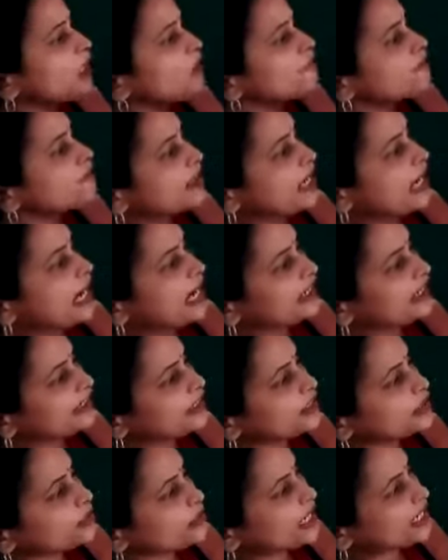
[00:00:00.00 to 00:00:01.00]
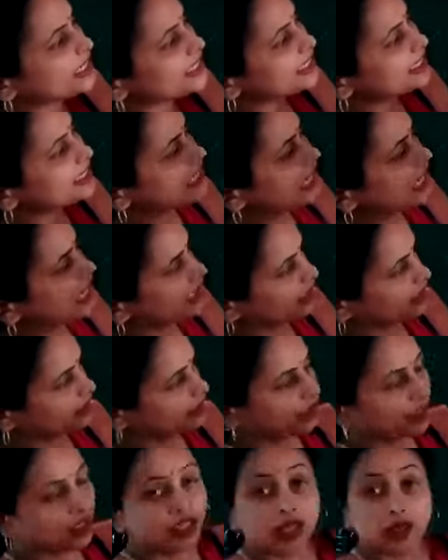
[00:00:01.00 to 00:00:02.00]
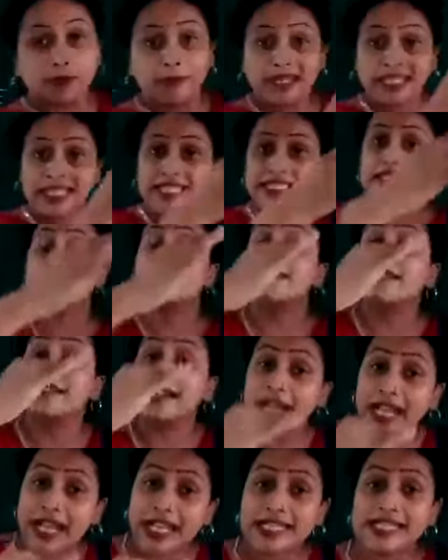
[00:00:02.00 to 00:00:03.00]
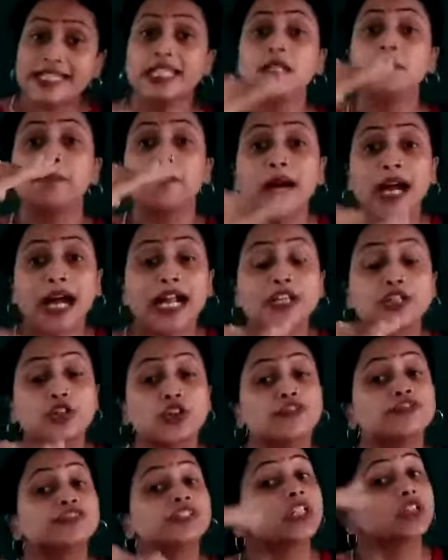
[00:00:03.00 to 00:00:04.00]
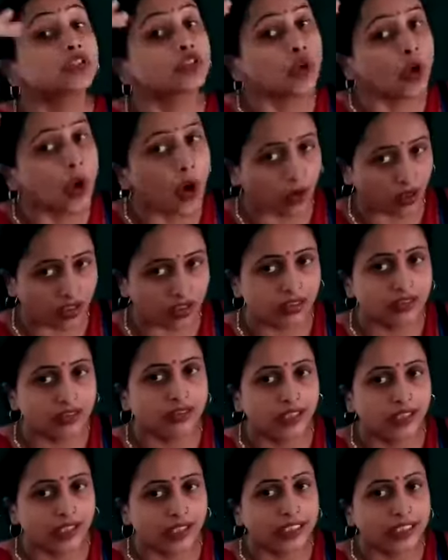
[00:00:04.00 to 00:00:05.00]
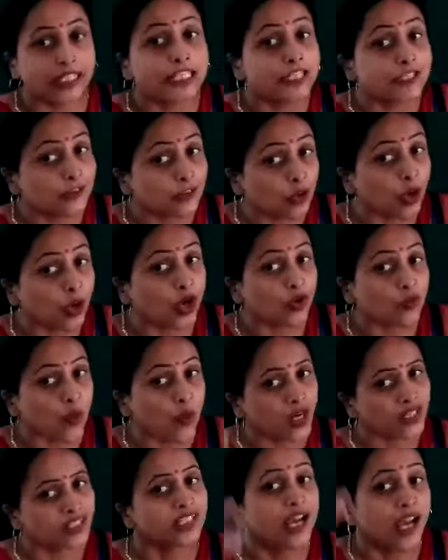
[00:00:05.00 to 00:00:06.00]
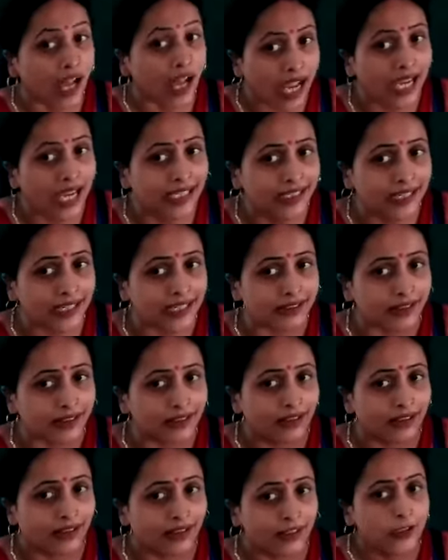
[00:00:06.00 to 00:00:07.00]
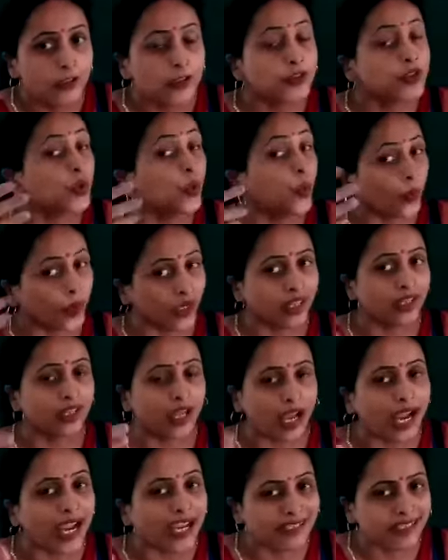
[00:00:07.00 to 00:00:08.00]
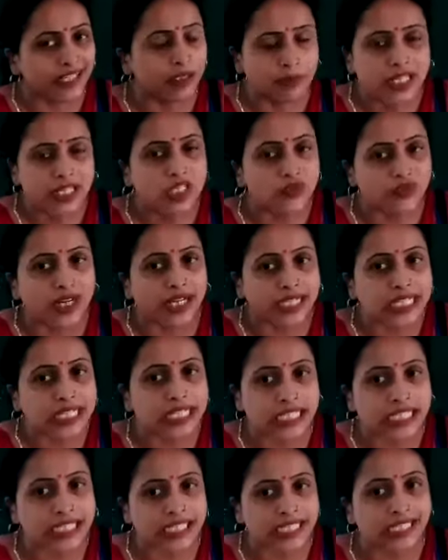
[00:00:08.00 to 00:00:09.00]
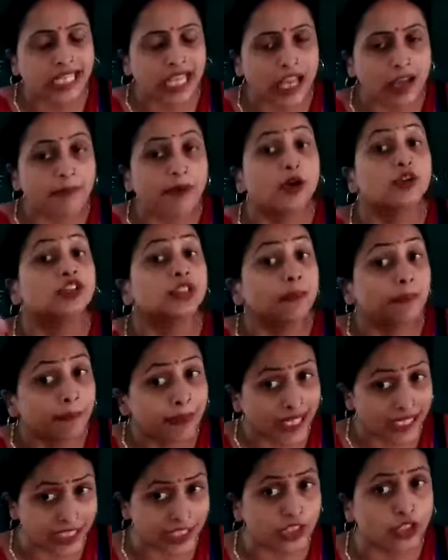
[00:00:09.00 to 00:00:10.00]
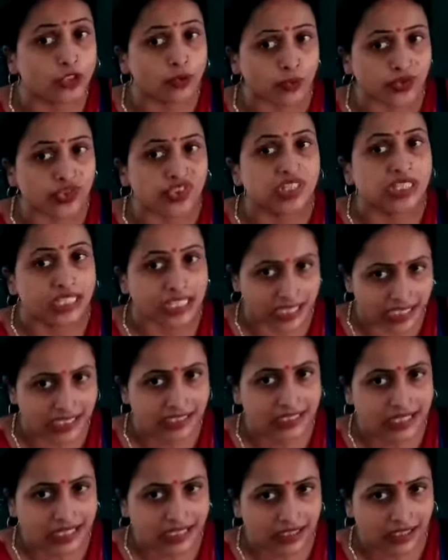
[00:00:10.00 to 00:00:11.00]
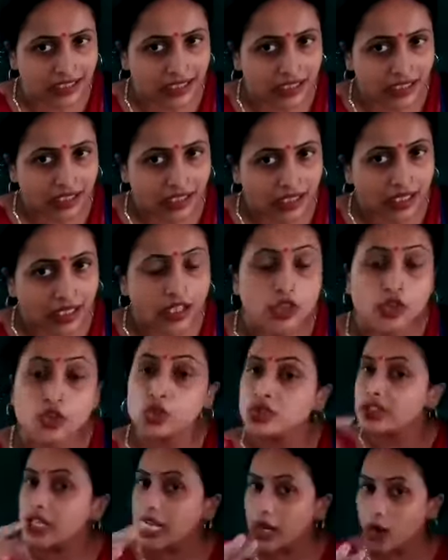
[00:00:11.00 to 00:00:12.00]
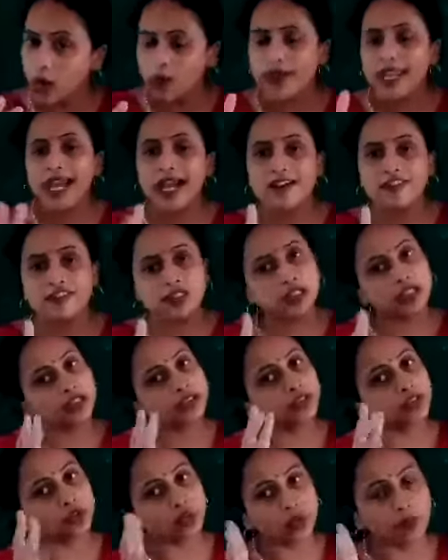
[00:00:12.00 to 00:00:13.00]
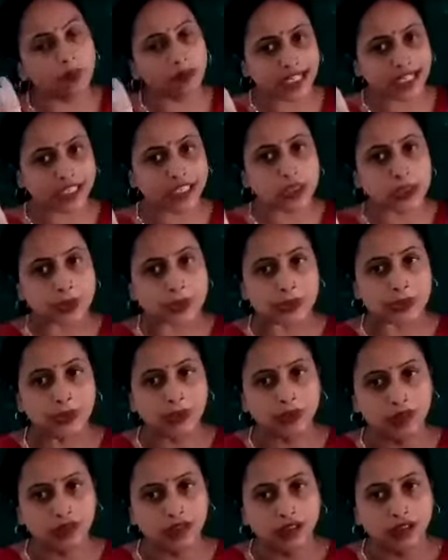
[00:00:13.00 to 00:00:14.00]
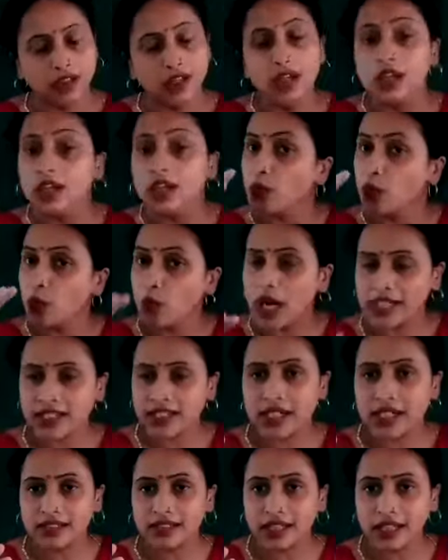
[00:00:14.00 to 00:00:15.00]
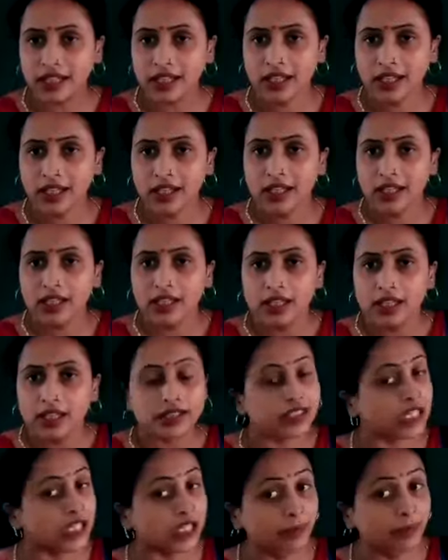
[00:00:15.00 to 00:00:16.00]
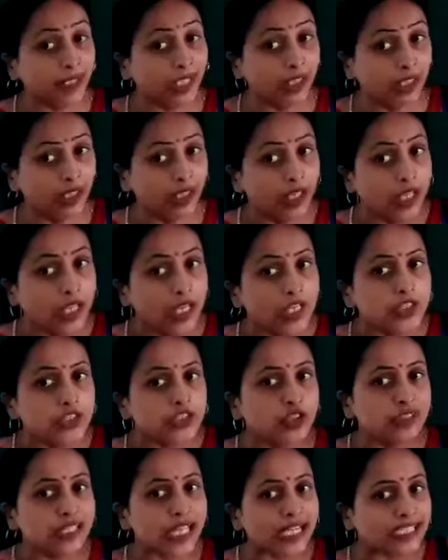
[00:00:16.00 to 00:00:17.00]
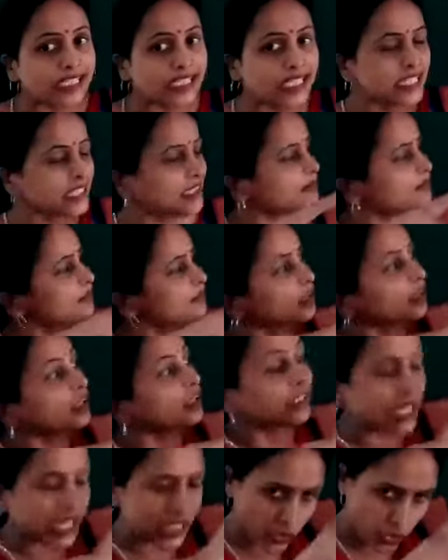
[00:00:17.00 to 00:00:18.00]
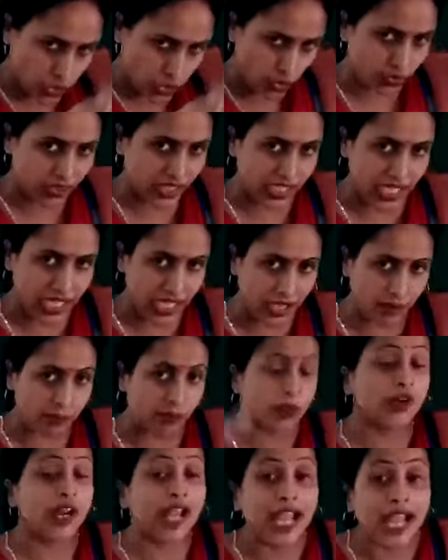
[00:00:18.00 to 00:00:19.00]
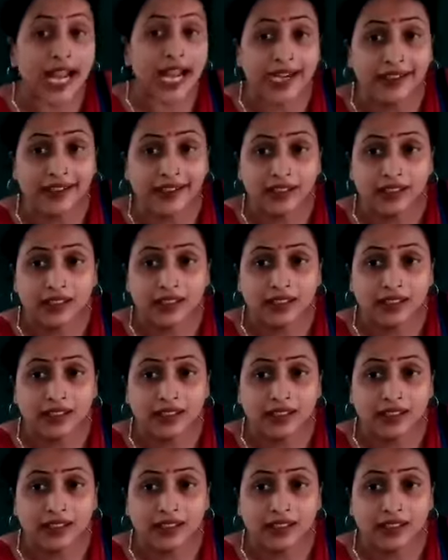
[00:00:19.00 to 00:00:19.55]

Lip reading: of a land that rises high. Means the rising part of the rock is called what? Highland. So highland means we are discussing about the plateaus, isn't it? So now we have learned two plateaus, no? What they? Tell me. So that is, yes, Chota Nagpur and